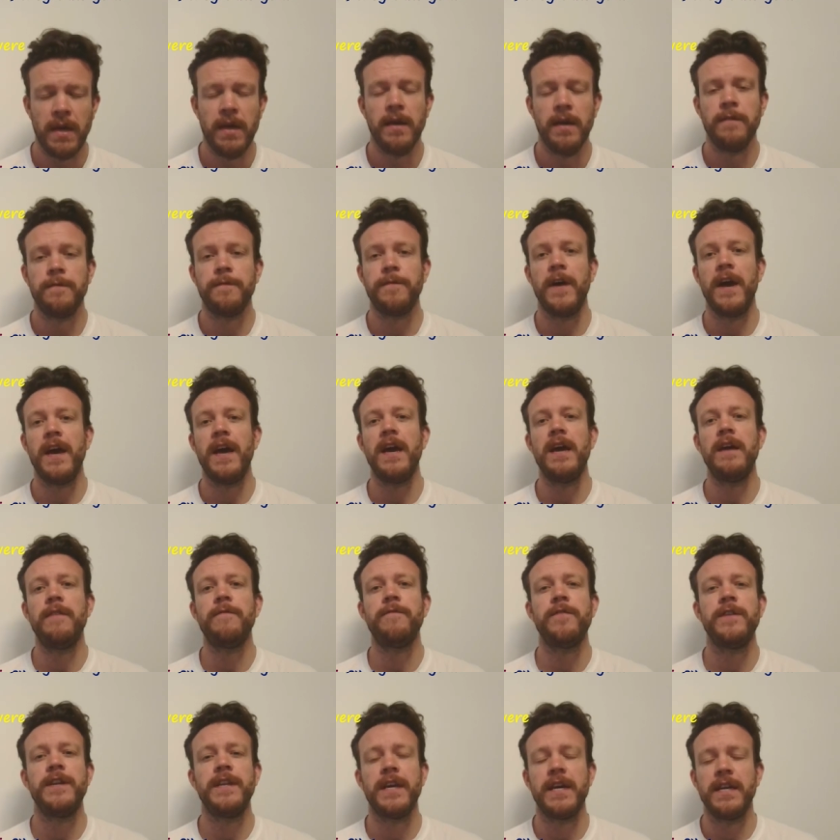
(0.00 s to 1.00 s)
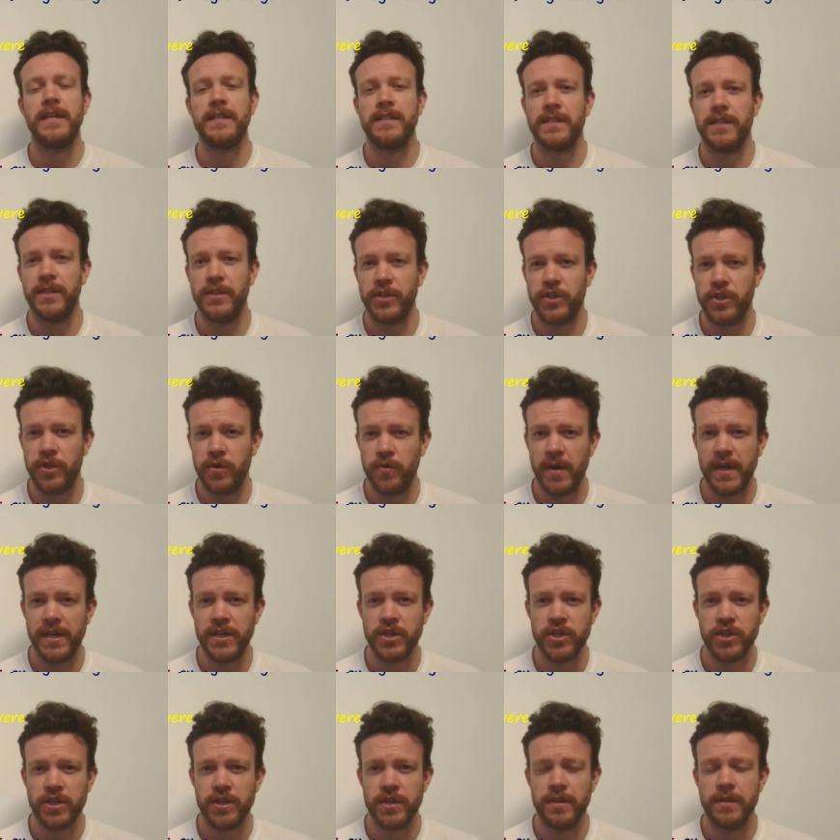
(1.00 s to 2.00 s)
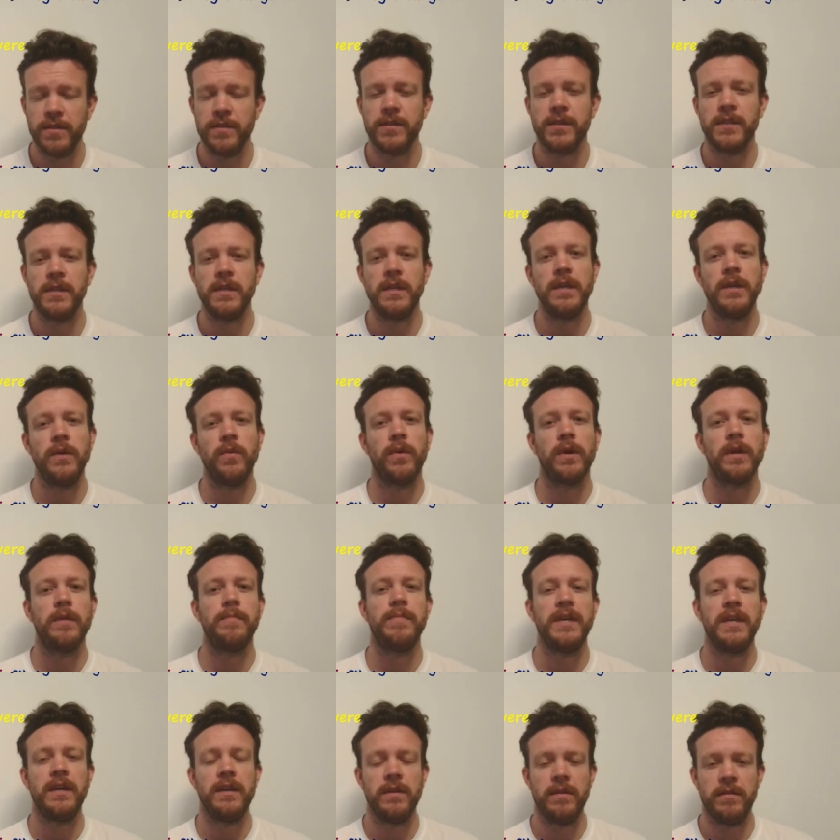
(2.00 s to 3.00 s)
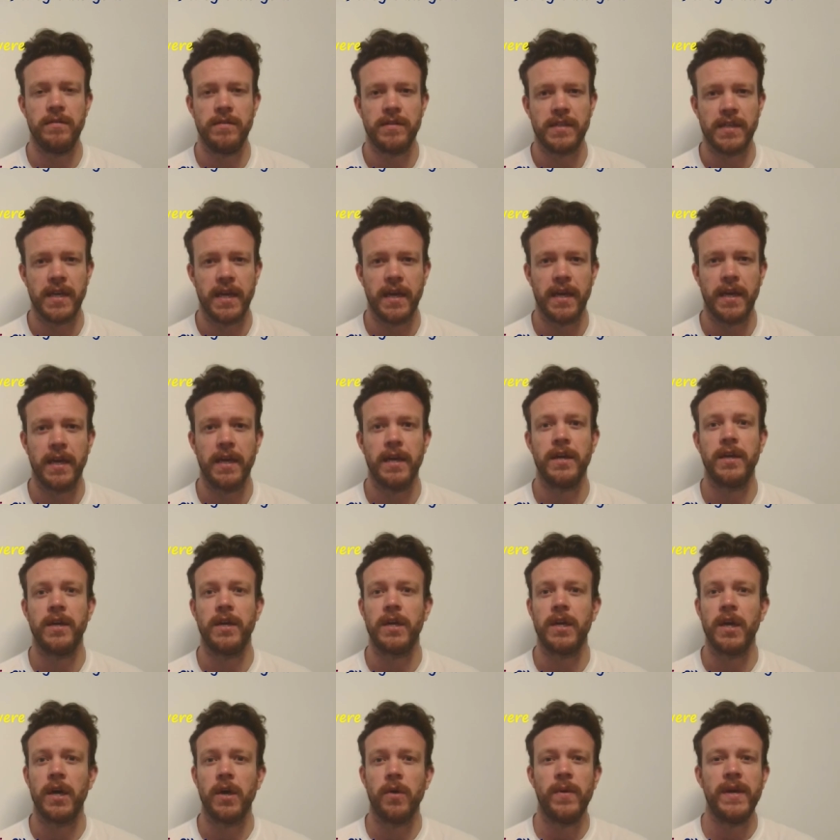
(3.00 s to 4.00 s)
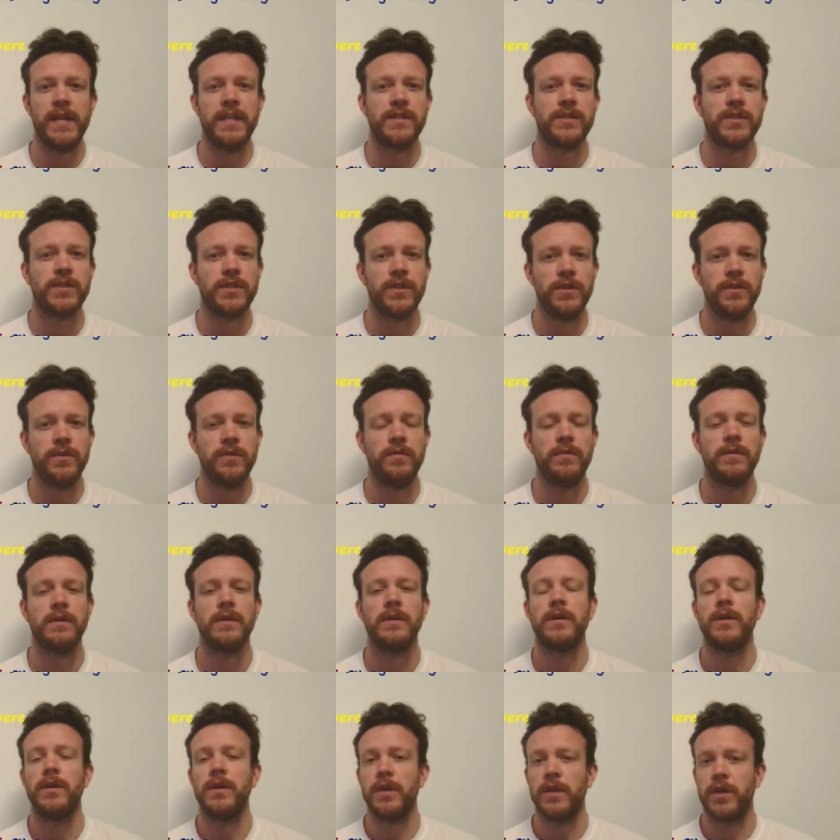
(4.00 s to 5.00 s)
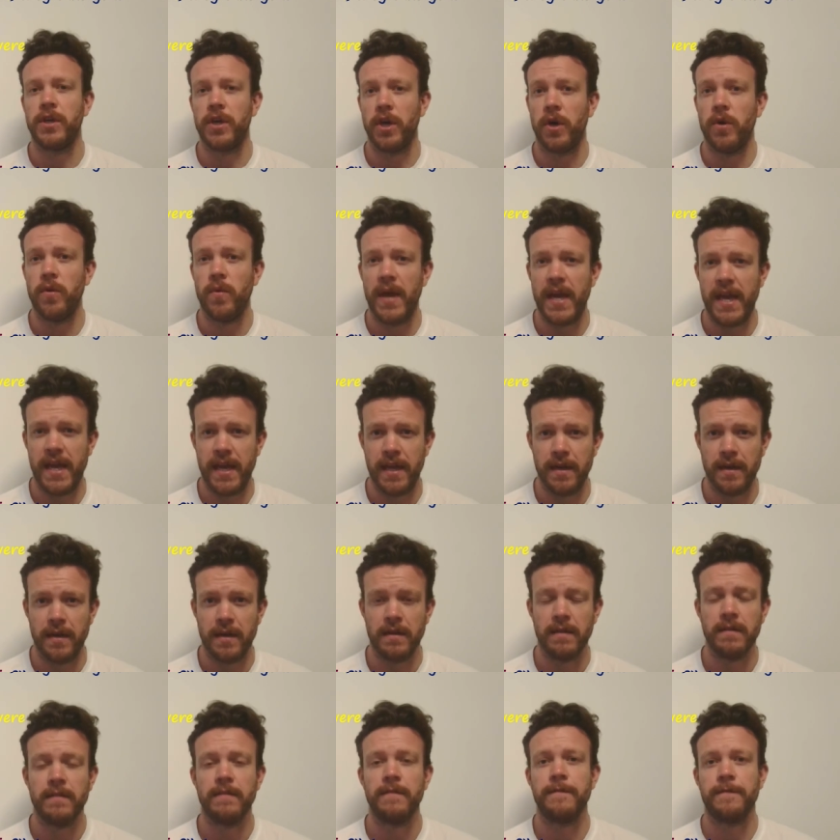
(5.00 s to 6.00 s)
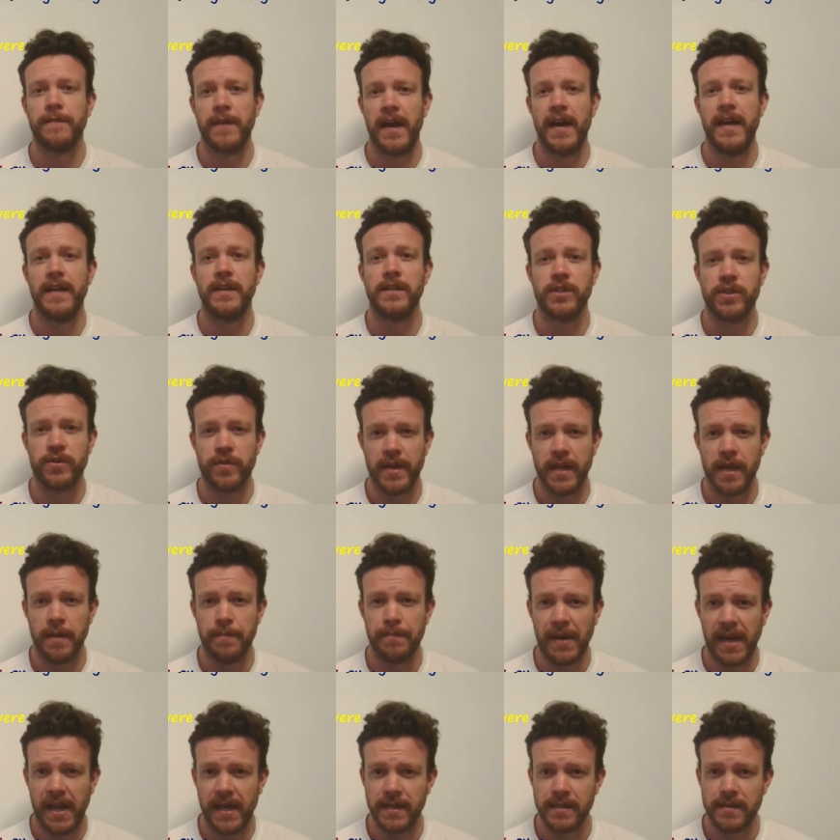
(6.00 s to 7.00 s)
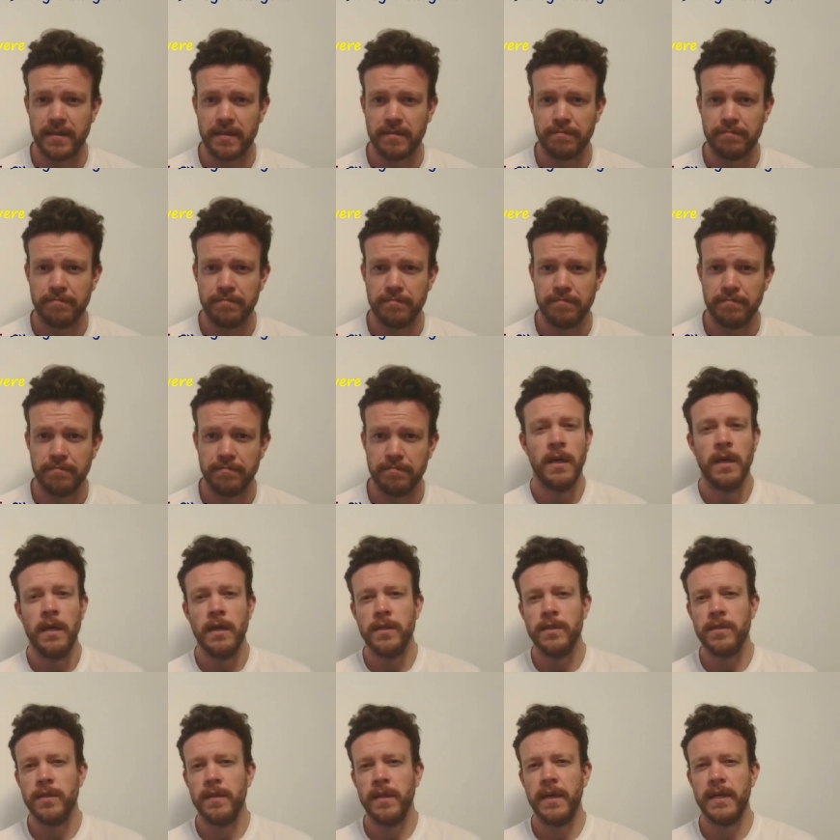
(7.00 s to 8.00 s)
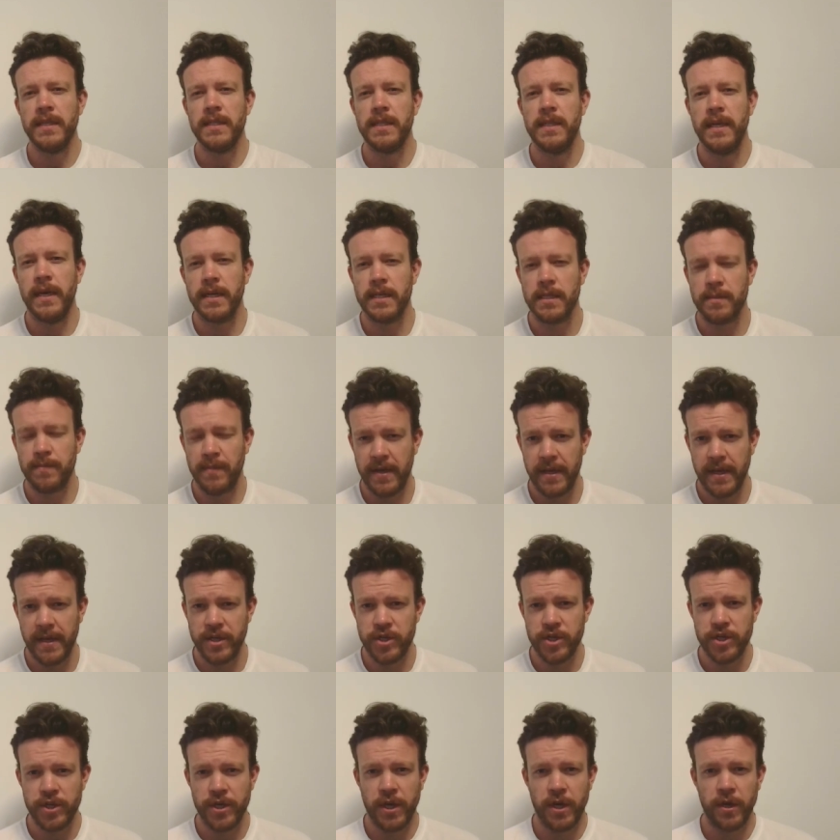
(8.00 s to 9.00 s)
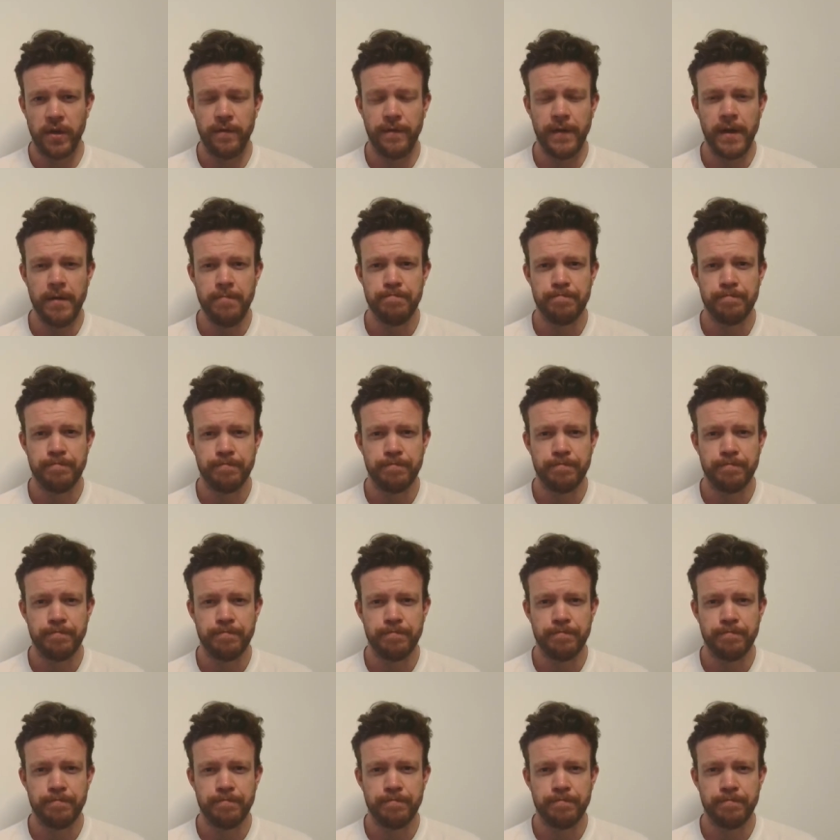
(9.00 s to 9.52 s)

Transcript: For everyday situations, you want to be using go into, go in for entering a place. So that's the explanation over.